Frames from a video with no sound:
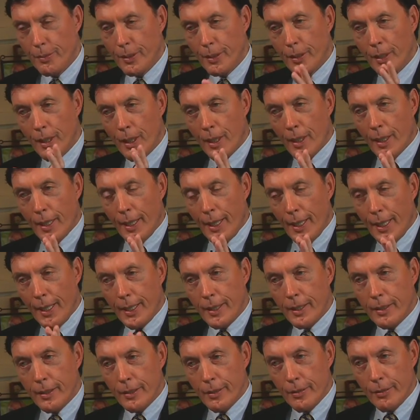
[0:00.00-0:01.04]
But how
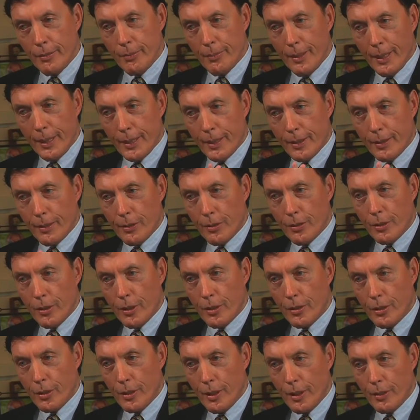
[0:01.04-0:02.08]
do you make a
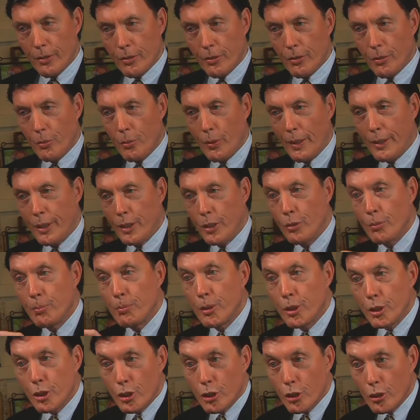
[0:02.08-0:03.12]
decision as to whether you
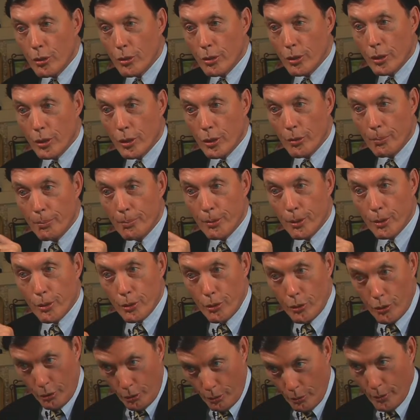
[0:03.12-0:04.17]
should
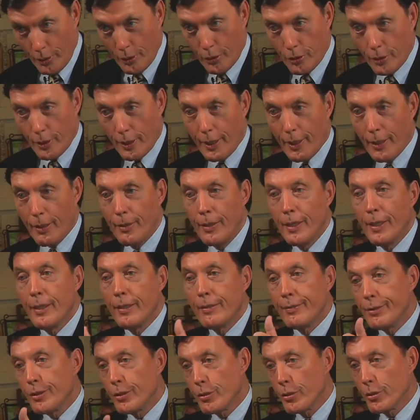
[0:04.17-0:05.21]
pursue a trial
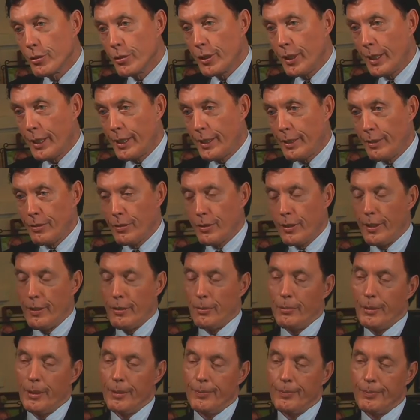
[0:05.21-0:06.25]
versus taking a
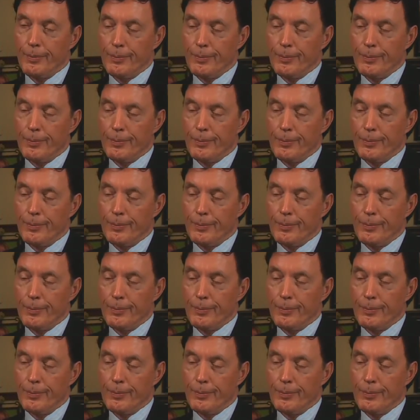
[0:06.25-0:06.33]
settlement?